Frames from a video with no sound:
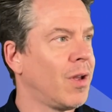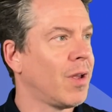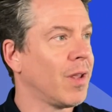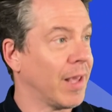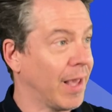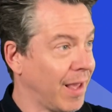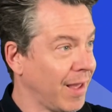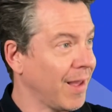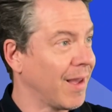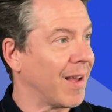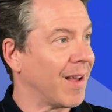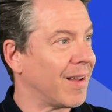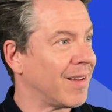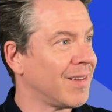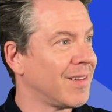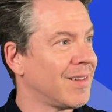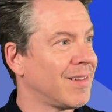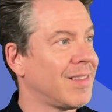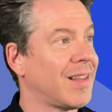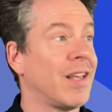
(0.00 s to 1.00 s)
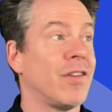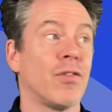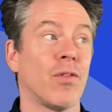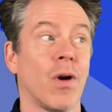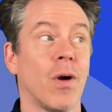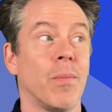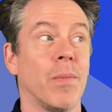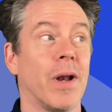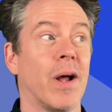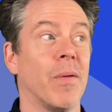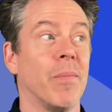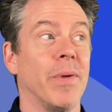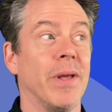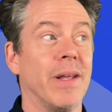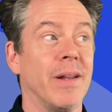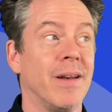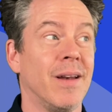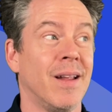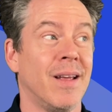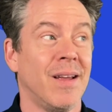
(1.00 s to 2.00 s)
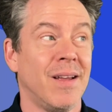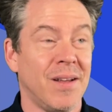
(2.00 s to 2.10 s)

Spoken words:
Yeah, thanks for helping out, Beat.